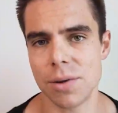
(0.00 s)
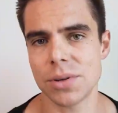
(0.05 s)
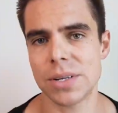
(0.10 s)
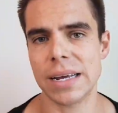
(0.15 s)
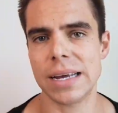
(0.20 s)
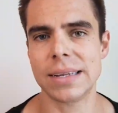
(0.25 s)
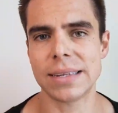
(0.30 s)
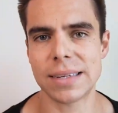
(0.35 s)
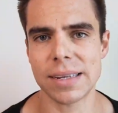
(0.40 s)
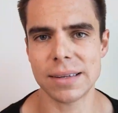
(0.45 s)
was
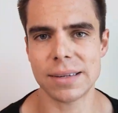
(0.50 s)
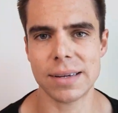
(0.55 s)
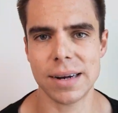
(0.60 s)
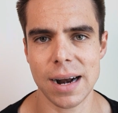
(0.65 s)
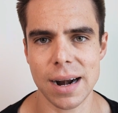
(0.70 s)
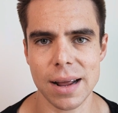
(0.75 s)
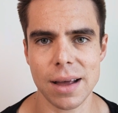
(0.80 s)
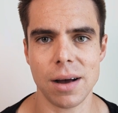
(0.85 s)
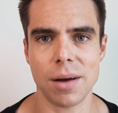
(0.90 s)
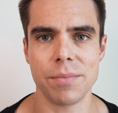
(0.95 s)
in
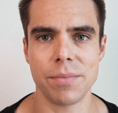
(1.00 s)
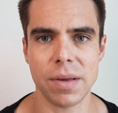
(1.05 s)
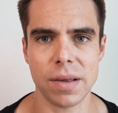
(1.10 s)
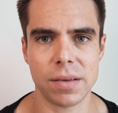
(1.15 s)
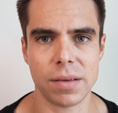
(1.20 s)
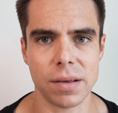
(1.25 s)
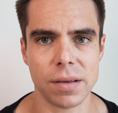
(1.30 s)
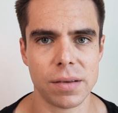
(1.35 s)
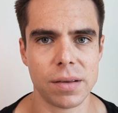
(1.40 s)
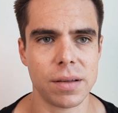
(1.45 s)
Cincinnati on
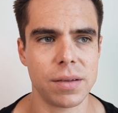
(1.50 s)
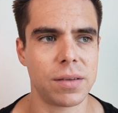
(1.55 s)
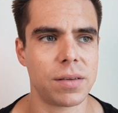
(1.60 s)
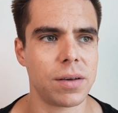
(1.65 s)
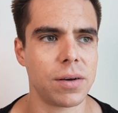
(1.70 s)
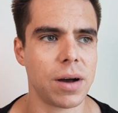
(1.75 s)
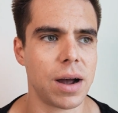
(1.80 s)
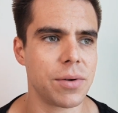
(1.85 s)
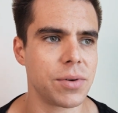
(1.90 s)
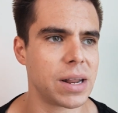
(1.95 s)
business, and
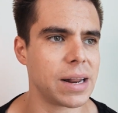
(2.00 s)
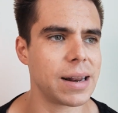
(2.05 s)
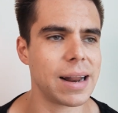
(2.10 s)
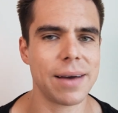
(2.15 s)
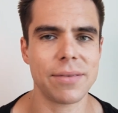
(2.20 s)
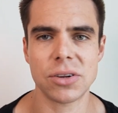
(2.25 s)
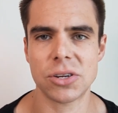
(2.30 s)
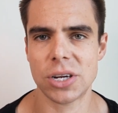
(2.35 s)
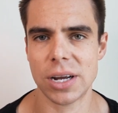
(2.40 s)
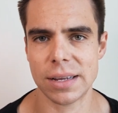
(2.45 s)
so I didn't
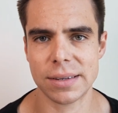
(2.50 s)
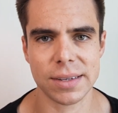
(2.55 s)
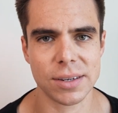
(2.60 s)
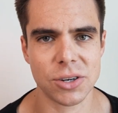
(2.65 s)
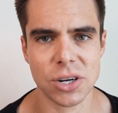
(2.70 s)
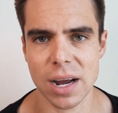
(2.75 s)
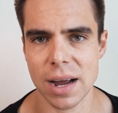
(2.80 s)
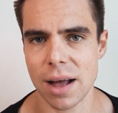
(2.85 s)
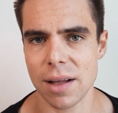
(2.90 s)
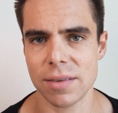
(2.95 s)
have a chance to
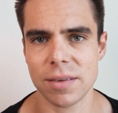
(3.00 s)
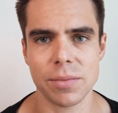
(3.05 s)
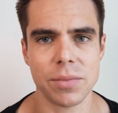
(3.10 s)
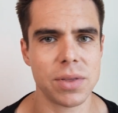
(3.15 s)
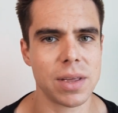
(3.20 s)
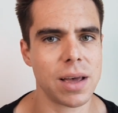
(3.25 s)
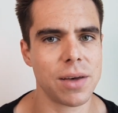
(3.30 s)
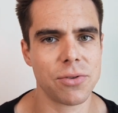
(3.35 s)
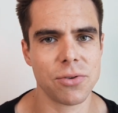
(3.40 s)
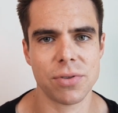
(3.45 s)
check out some
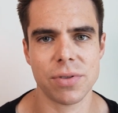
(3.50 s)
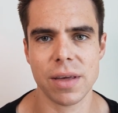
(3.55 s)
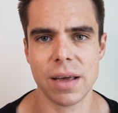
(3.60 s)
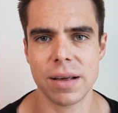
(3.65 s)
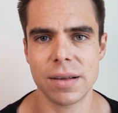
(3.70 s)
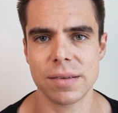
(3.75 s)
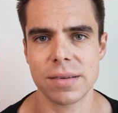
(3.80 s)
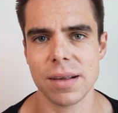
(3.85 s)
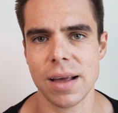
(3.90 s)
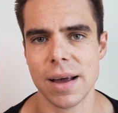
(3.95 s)
of the other things.